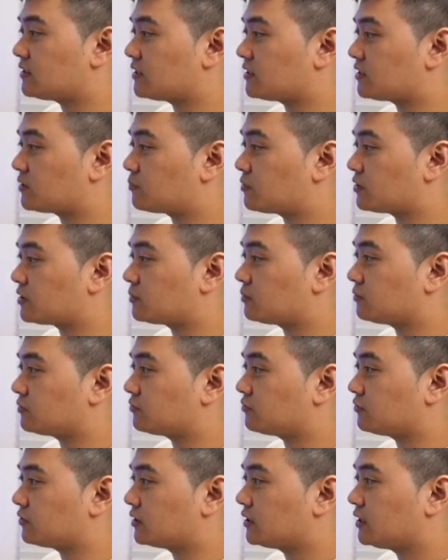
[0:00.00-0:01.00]
these are principles
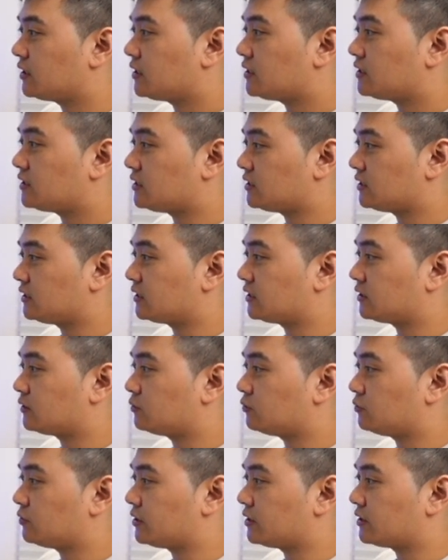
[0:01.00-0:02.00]
for
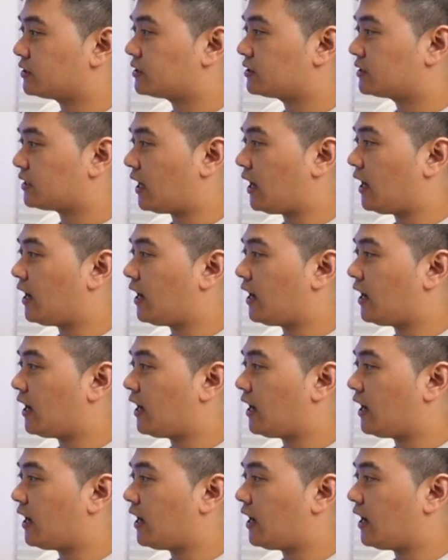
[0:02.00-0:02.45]
dealing with